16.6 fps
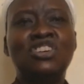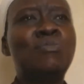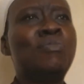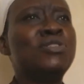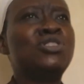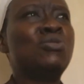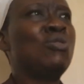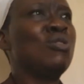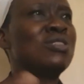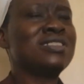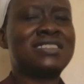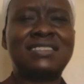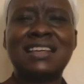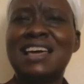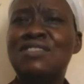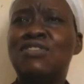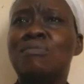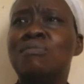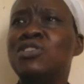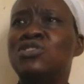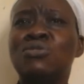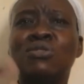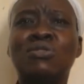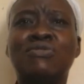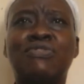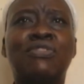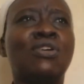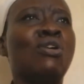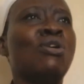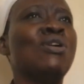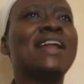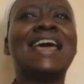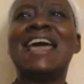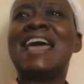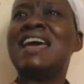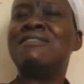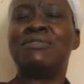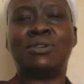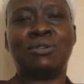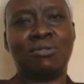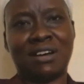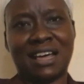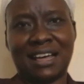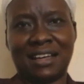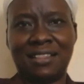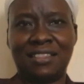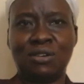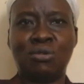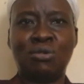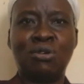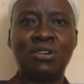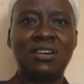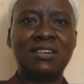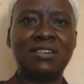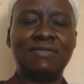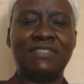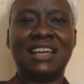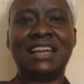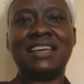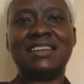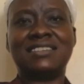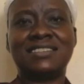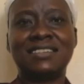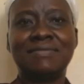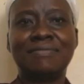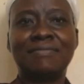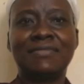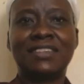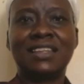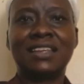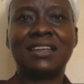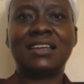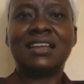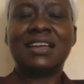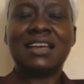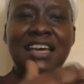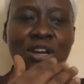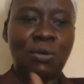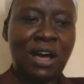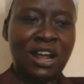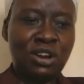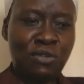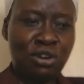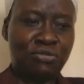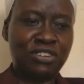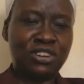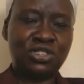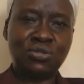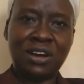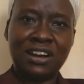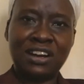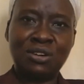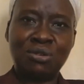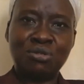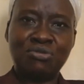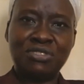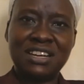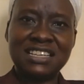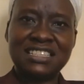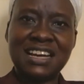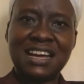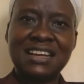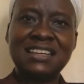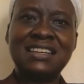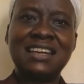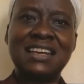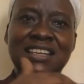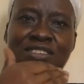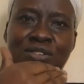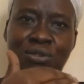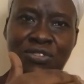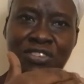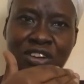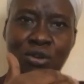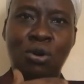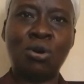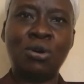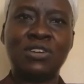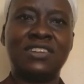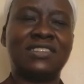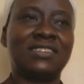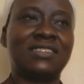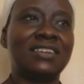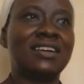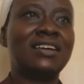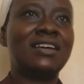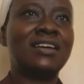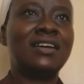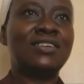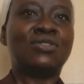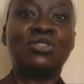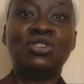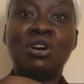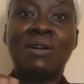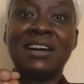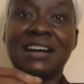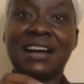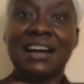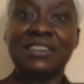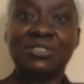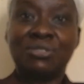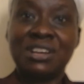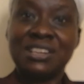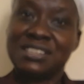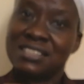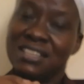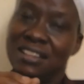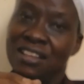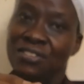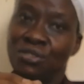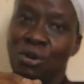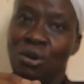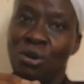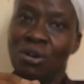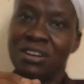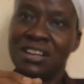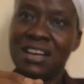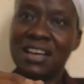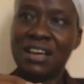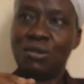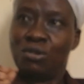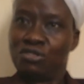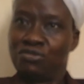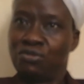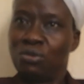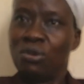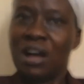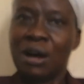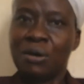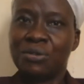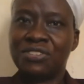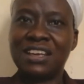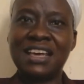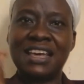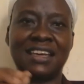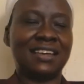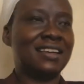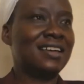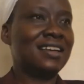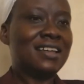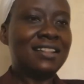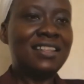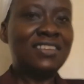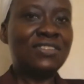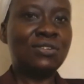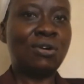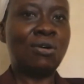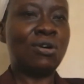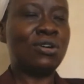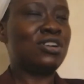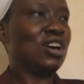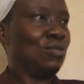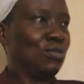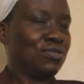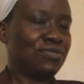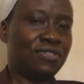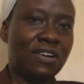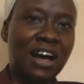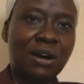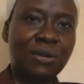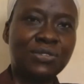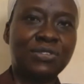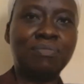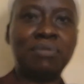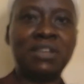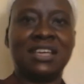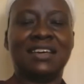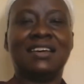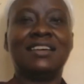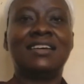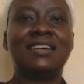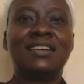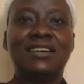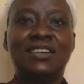Nobody wants the information flown everywhere in the whole village. And one way of ensuring confidentiality is using codes. So no one can trace, this code was for house A, this code was for house B.